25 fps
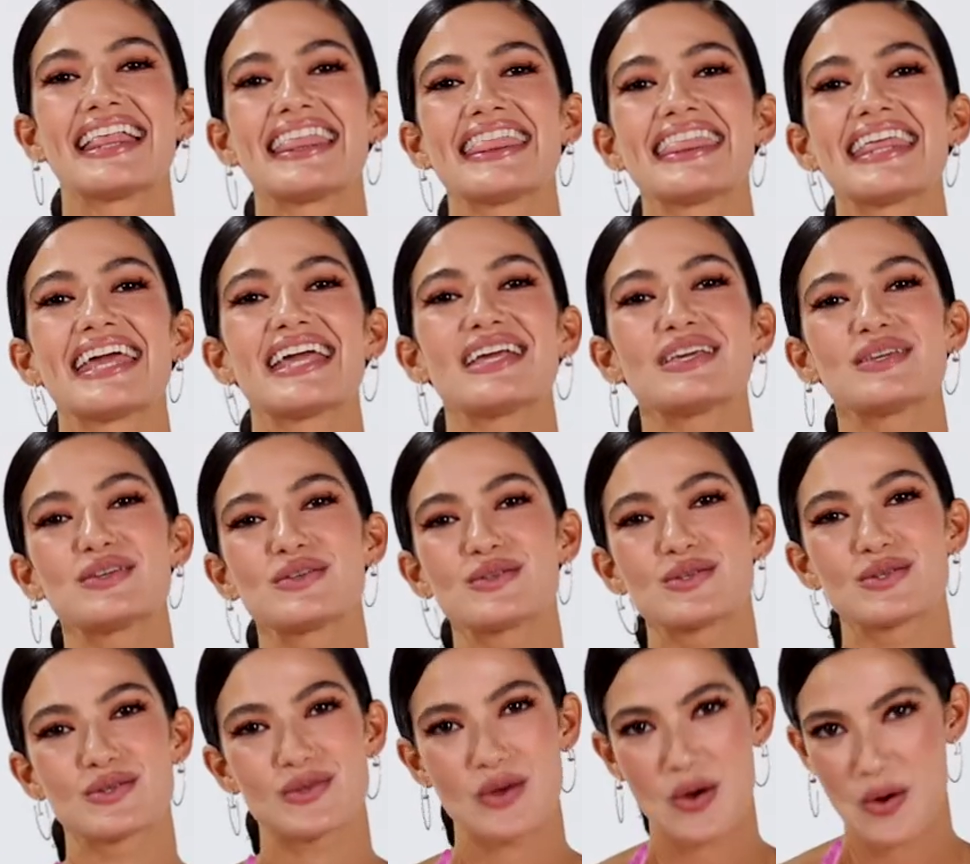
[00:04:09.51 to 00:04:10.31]
Thank you
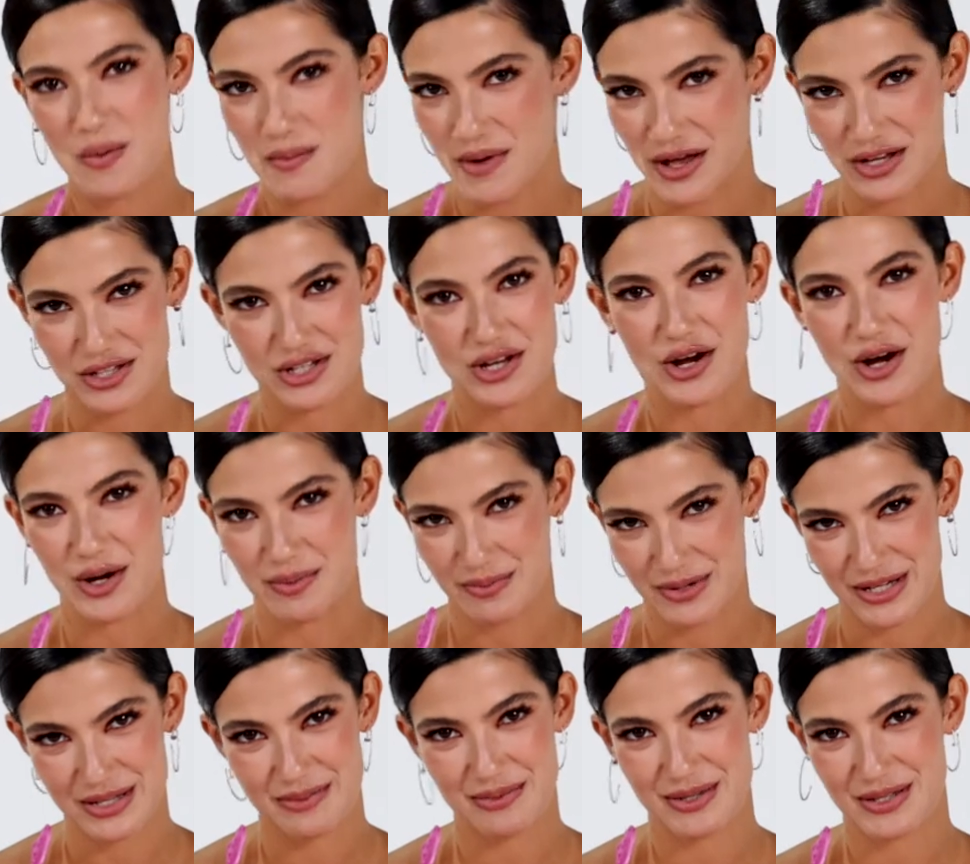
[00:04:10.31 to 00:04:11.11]
so much,
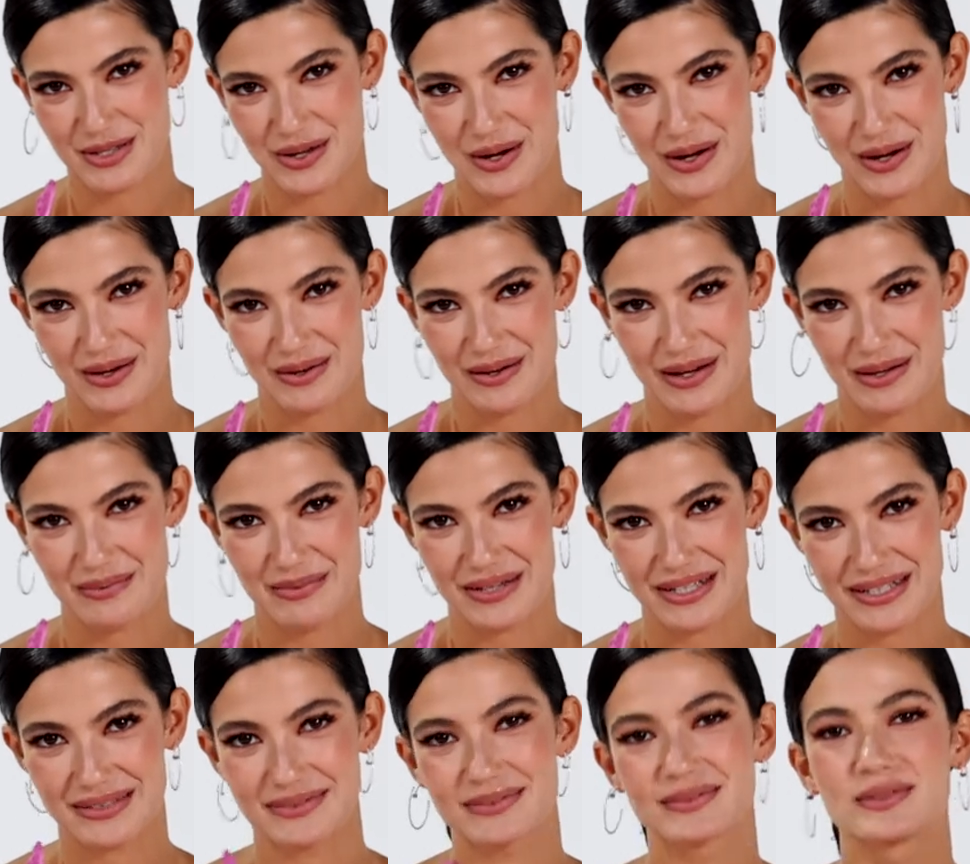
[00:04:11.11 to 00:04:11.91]
Harper's Bazaar
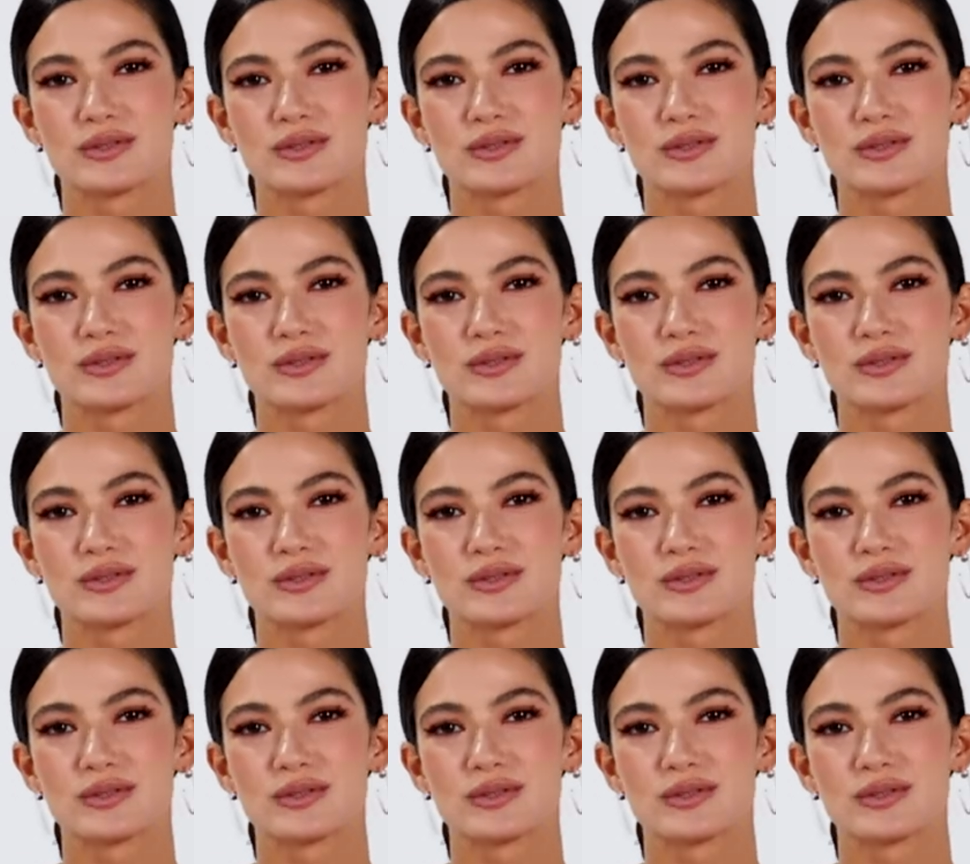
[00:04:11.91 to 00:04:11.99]
Arabia.